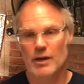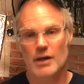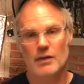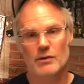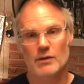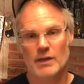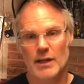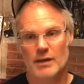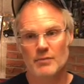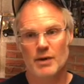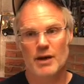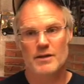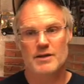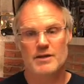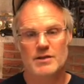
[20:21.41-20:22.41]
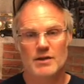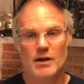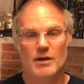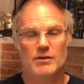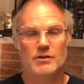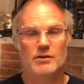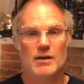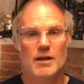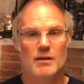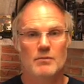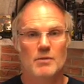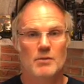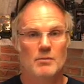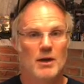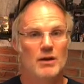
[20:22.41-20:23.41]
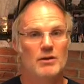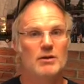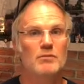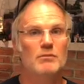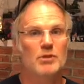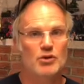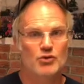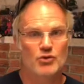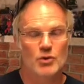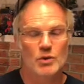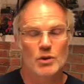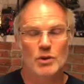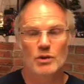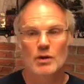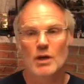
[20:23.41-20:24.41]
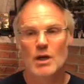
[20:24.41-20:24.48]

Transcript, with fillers: and they're led by this doctor named Malcolm Betruger.